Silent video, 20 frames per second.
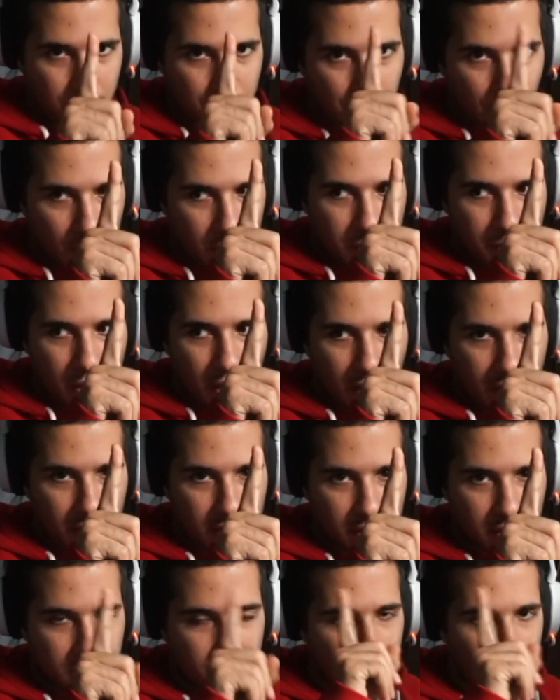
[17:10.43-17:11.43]
Trust me on
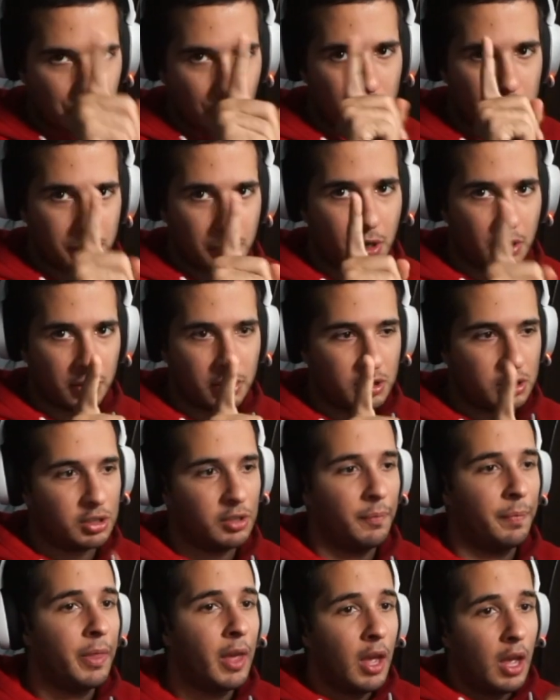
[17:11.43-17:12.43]
this. Trust me on this.
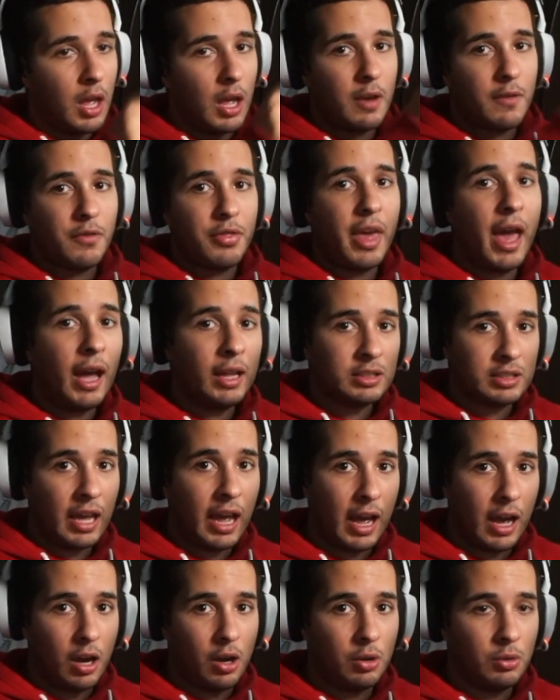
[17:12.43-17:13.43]
If that's
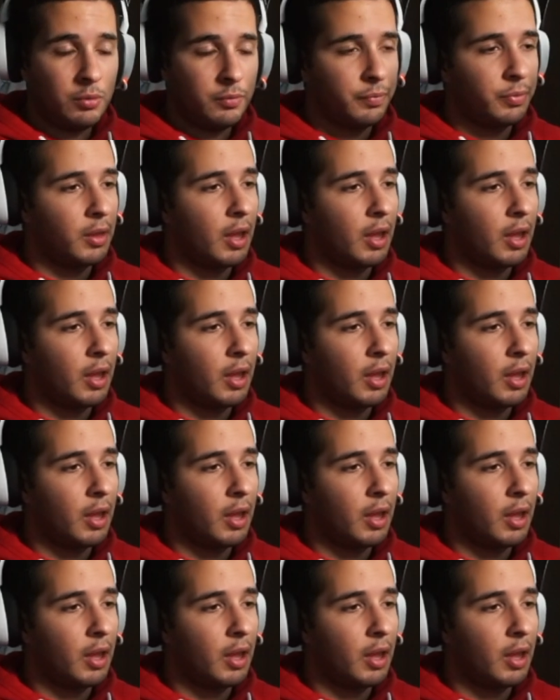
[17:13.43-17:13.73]
how